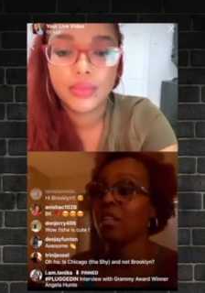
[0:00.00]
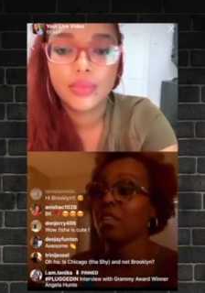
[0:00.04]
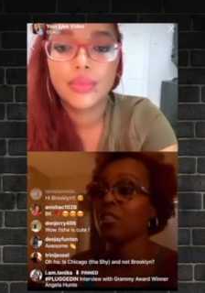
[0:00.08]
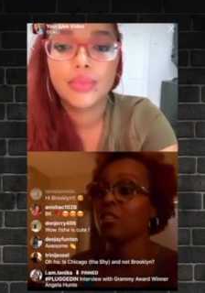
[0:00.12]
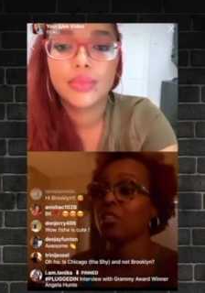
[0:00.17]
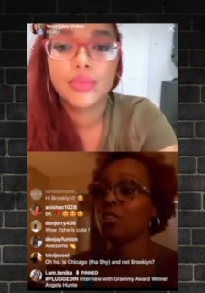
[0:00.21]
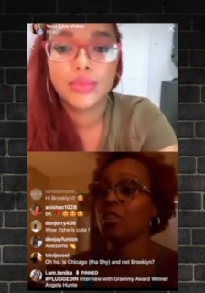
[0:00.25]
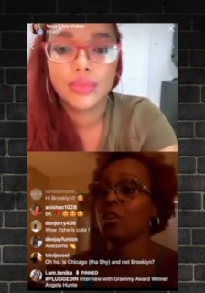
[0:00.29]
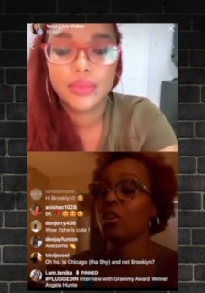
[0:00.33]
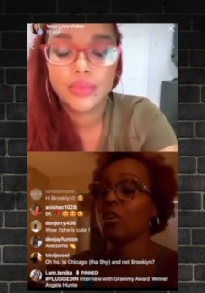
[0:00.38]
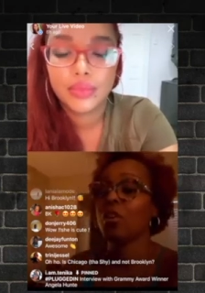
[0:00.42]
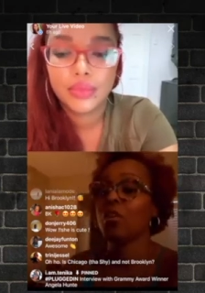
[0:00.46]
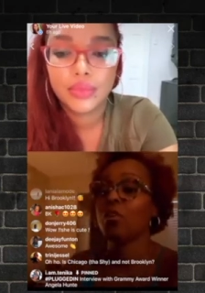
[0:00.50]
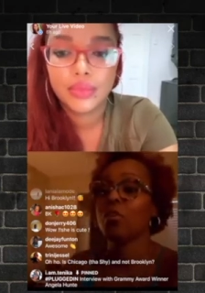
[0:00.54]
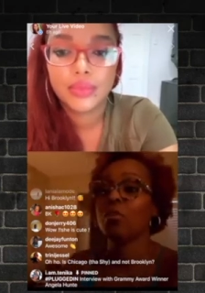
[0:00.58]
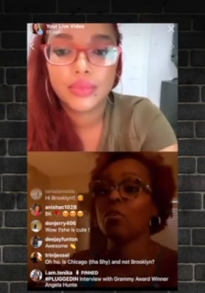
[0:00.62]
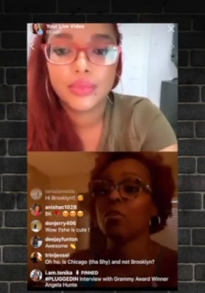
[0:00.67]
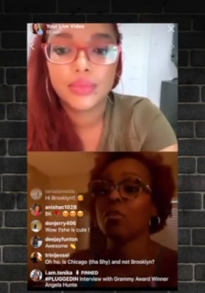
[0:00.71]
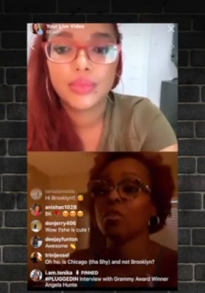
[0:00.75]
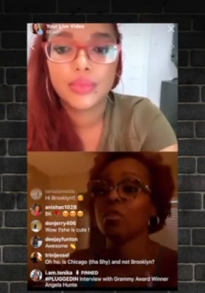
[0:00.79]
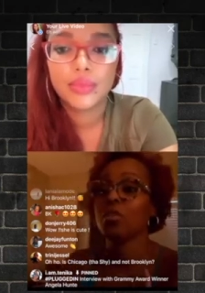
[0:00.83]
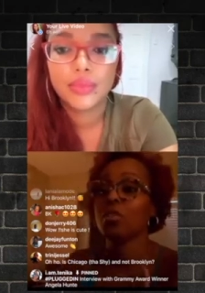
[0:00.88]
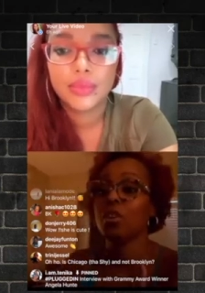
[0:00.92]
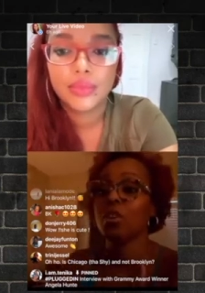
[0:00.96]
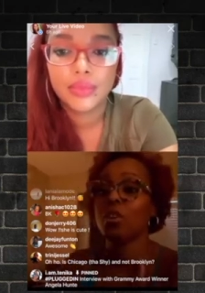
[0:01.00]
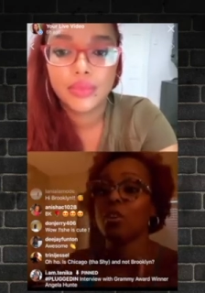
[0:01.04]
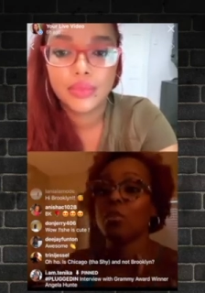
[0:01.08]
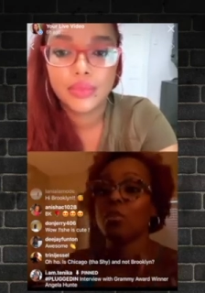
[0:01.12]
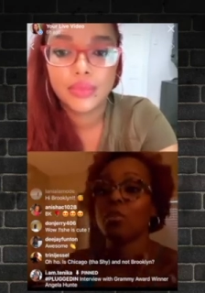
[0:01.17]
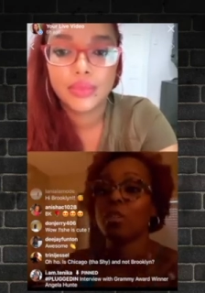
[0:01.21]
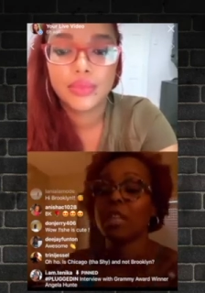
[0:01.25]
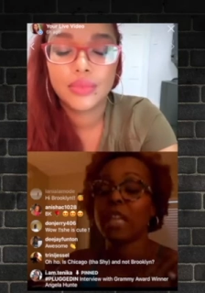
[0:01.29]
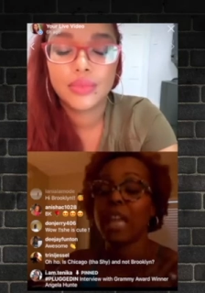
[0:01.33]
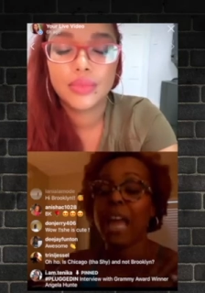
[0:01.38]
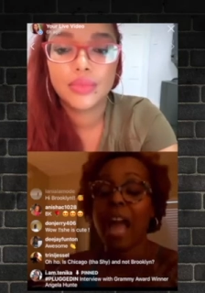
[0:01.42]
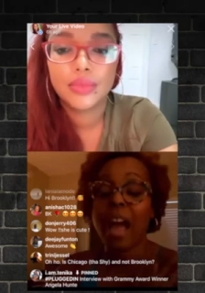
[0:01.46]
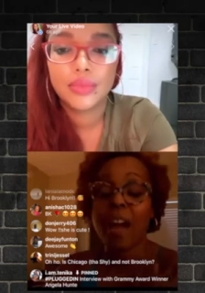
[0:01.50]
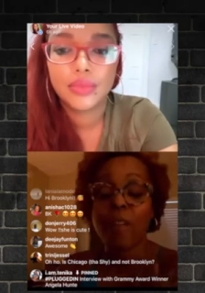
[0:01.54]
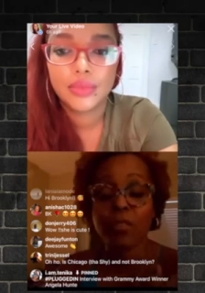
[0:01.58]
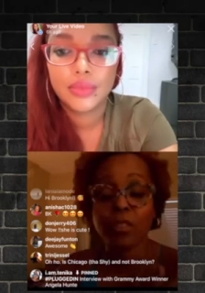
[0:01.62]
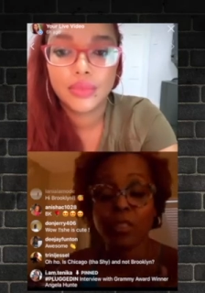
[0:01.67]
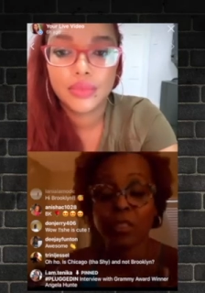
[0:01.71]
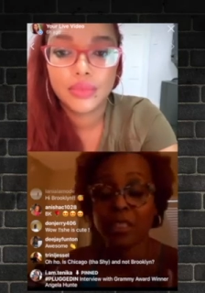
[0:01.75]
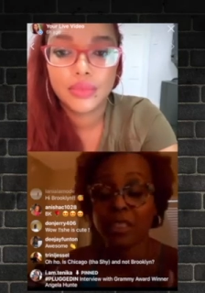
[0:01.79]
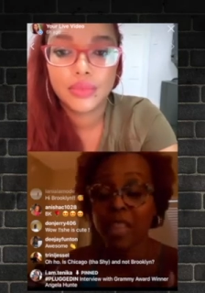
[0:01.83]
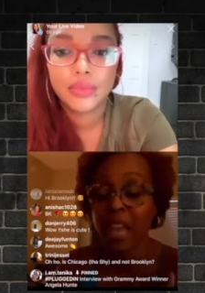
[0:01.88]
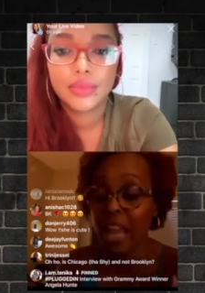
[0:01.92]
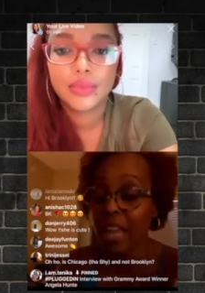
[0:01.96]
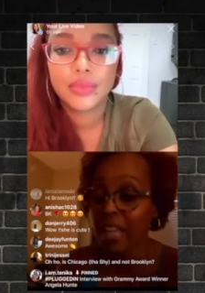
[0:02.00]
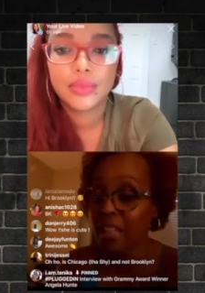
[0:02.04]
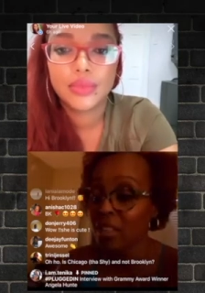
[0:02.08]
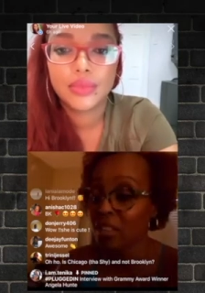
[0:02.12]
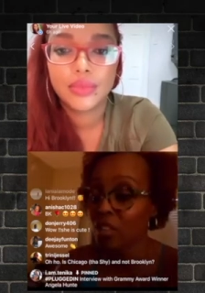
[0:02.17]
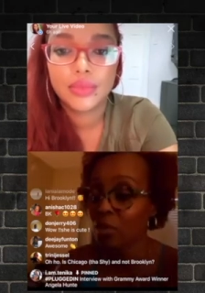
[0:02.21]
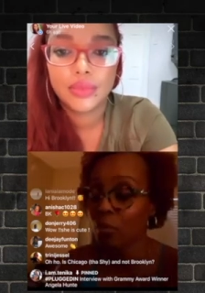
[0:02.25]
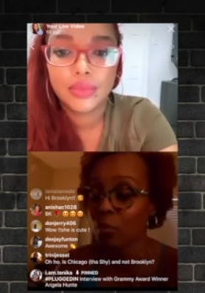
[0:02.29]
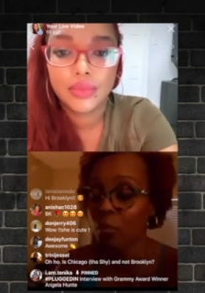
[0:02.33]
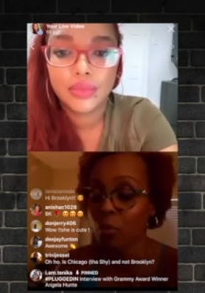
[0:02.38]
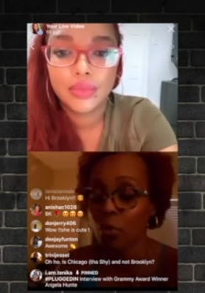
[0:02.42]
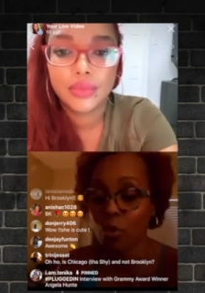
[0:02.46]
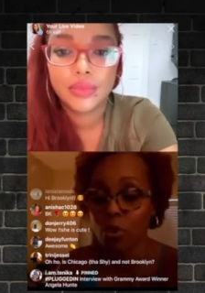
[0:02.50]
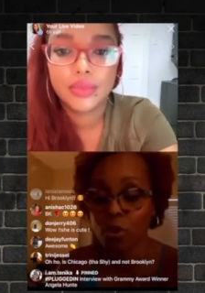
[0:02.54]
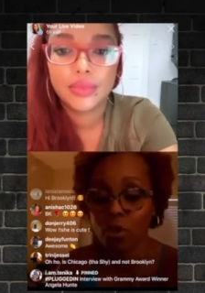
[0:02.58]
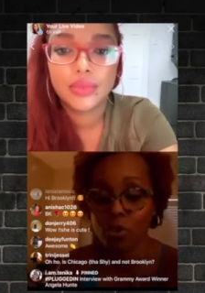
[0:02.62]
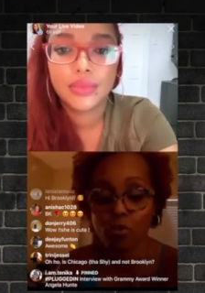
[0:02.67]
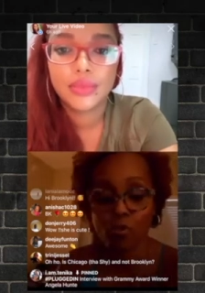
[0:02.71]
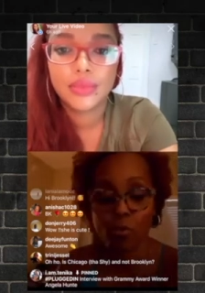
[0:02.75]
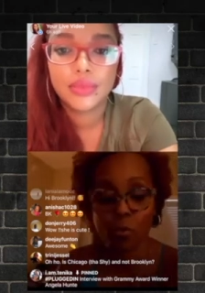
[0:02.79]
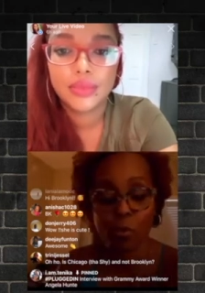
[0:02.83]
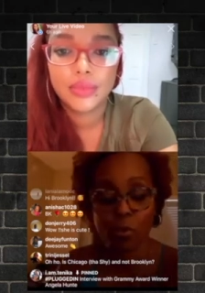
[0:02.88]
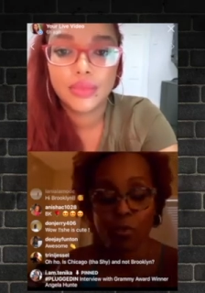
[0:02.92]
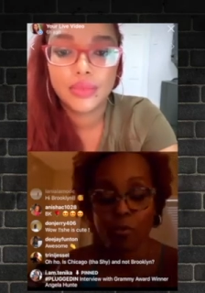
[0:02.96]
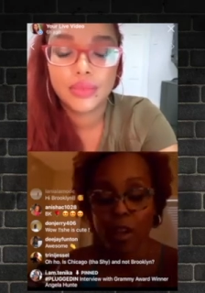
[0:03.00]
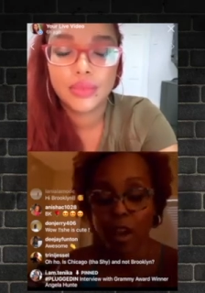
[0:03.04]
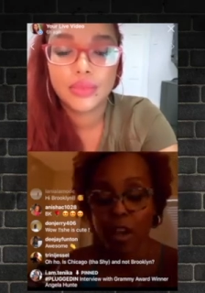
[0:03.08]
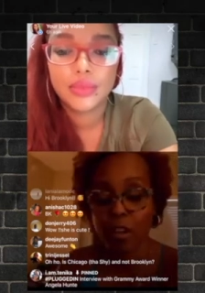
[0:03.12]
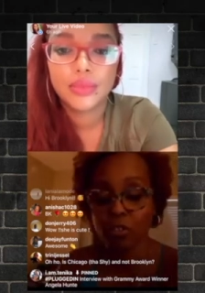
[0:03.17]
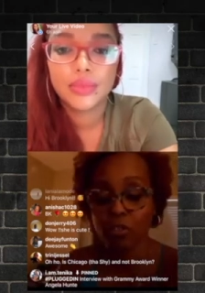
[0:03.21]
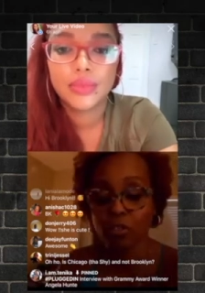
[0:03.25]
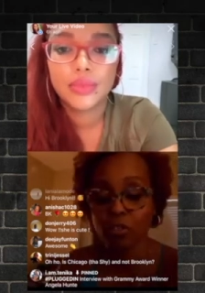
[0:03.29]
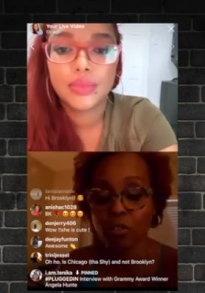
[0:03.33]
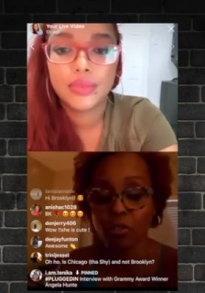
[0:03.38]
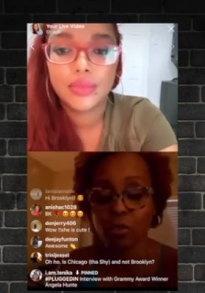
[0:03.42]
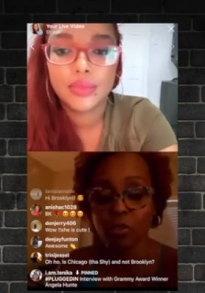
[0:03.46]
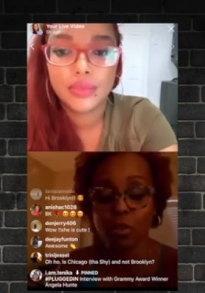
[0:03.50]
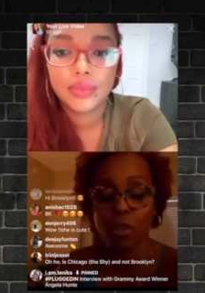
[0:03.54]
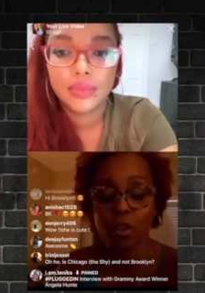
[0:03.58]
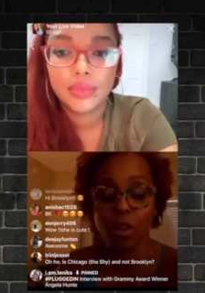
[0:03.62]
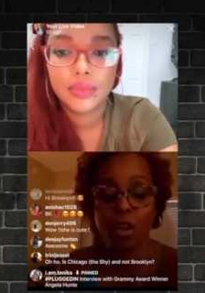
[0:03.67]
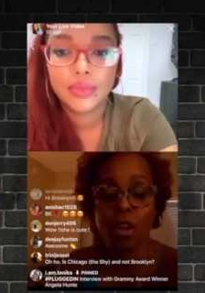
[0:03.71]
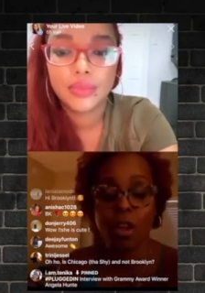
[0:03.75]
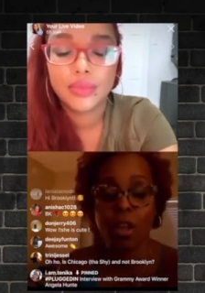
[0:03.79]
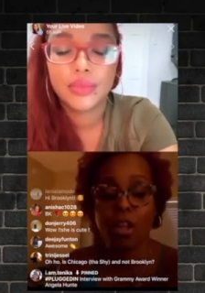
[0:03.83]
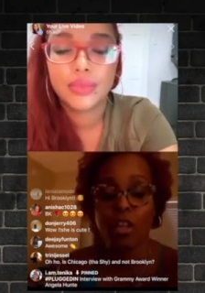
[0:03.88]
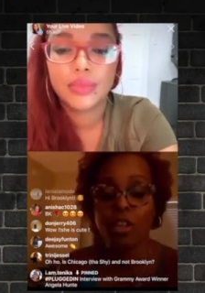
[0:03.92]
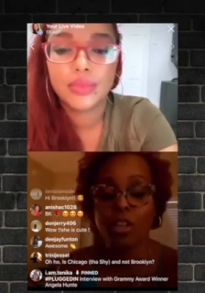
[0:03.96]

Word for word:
Speaker 1: So, you know, have a tight support group around you.